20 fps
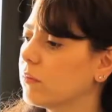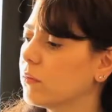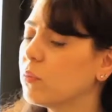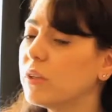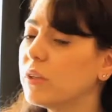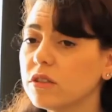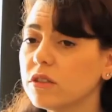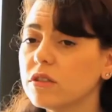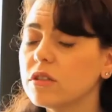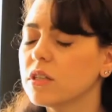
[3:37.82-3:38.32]
we
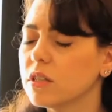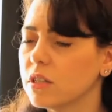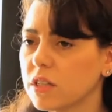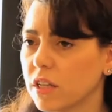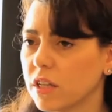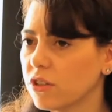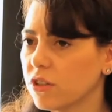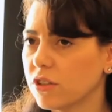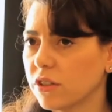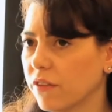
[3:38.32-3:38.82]
use
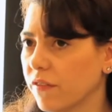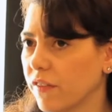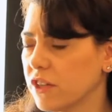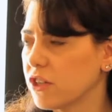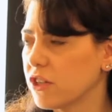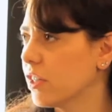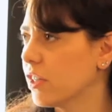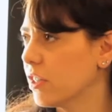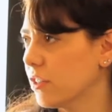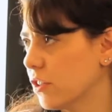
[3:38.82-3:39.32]
intentional
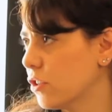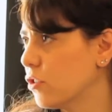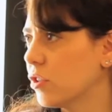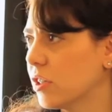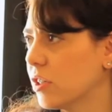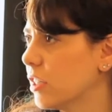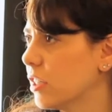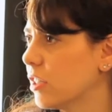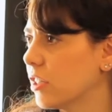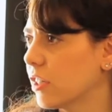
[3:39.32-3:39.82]
invention as a
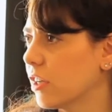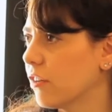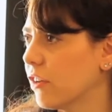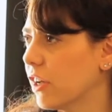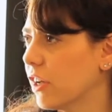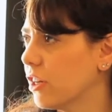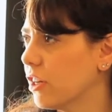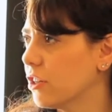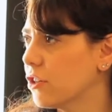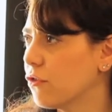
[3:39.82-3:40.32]
strategic
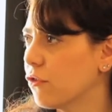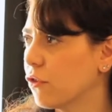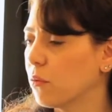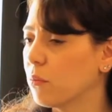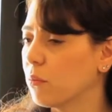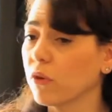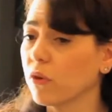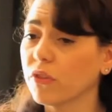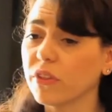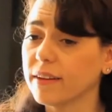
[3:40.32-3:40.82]
advantage for
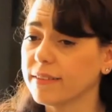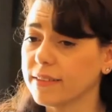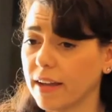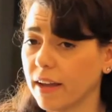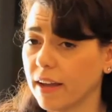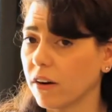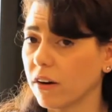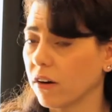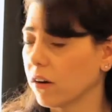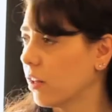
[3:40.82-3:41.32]
both us
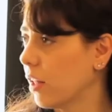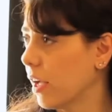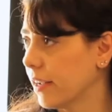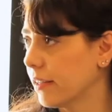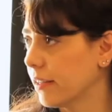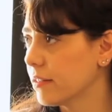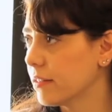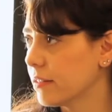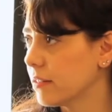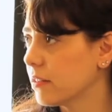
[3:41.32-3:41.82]
and our
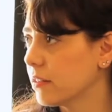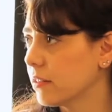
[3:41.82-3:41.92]
clients